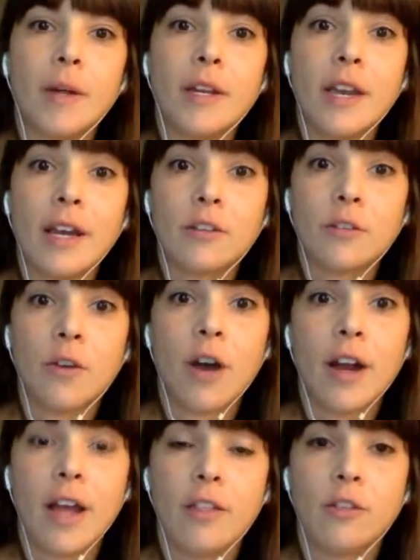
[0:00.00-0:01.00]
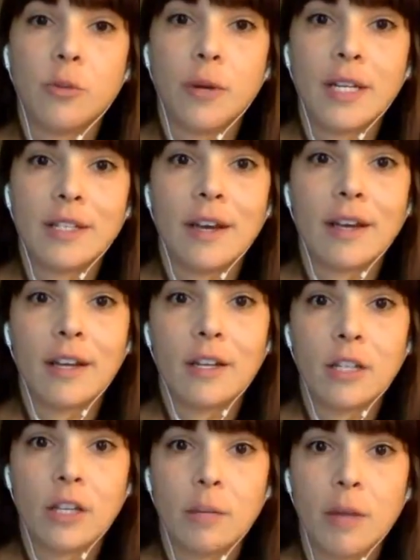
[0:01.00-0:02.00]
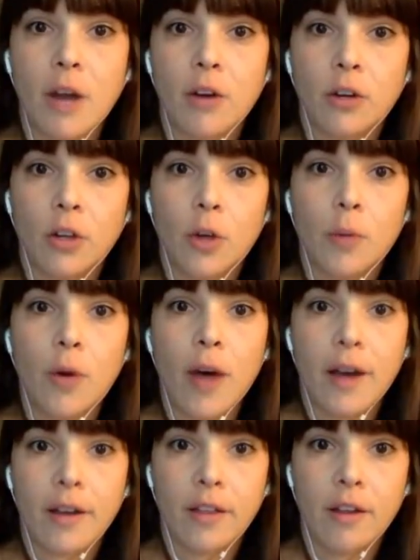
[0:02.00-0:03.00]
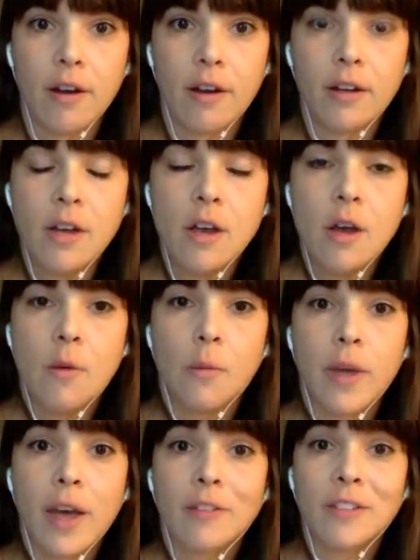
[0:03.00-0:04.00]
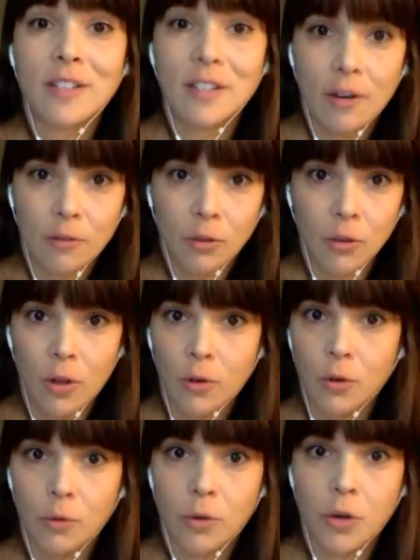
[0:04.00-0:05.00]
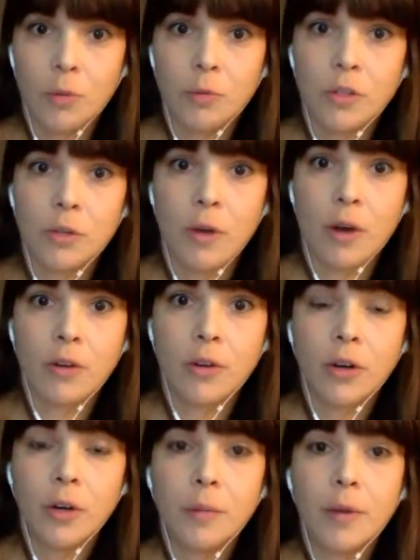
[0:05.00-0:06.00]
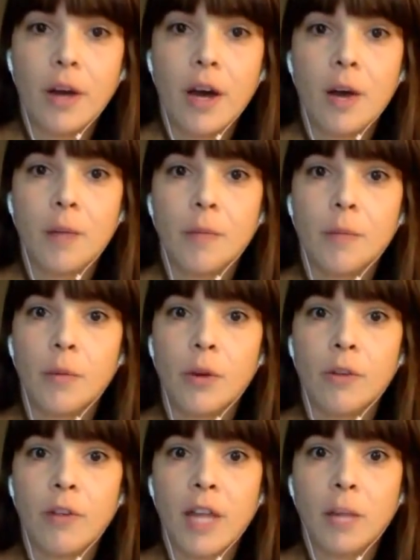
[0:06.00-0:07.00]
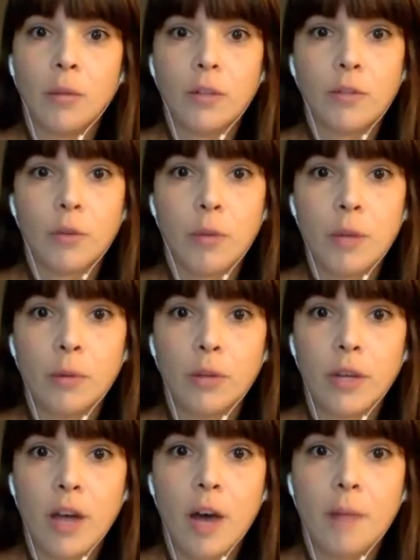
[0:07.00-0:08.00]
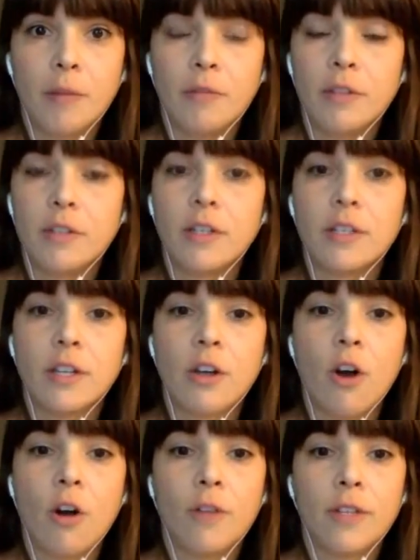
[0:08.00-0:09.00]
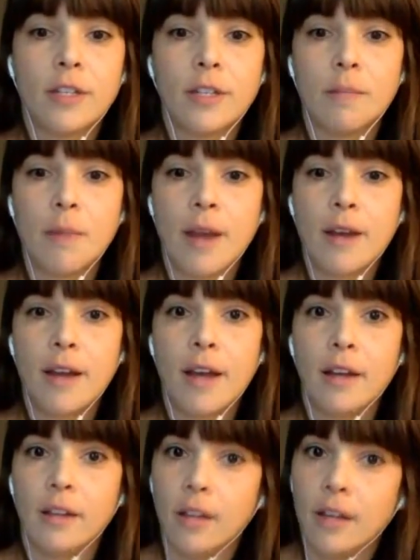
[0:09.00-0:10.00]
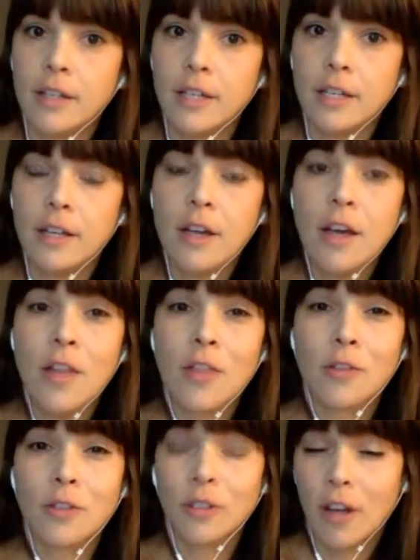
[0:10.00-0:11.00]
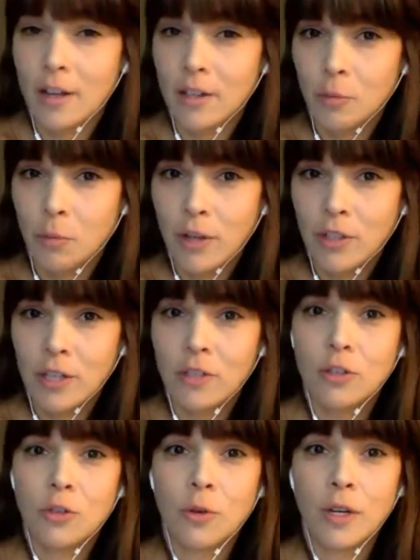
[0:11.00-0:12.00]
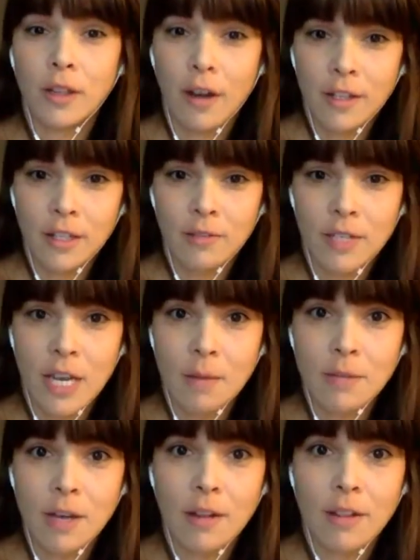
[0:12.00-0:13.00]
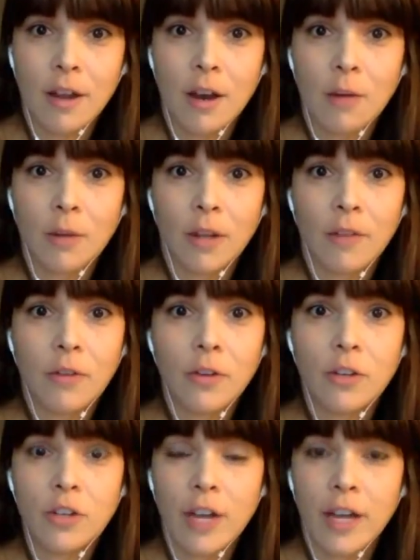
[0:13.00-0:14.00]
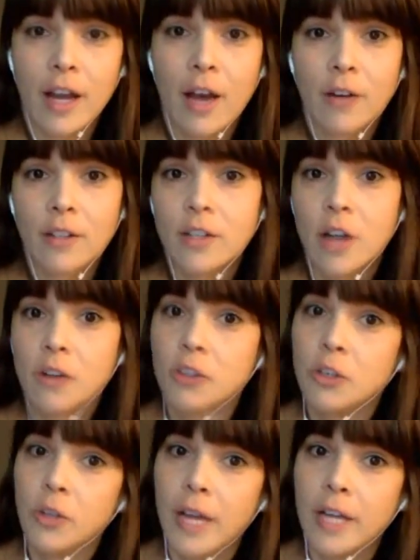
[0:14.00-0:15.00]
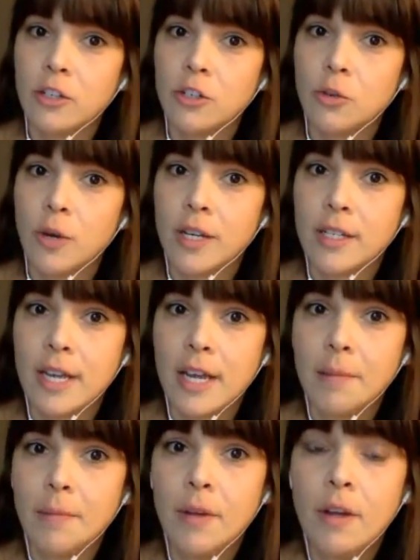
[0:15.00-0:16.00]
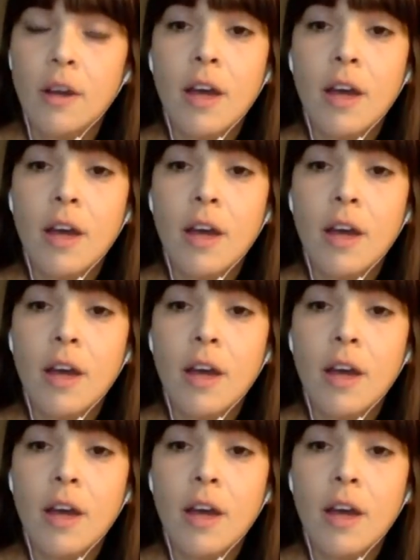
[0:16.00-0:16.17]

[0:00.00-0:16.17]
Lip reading: Next Friday, the 22nd, is going to be our global hackathon. We have several local rooms throughout Europe. We're available for people to come and visit us in our offices in Maidenhead and London. There's lots of projects to join, lots of teams out there. We'd love for you to check it out. It's not too late to join a team.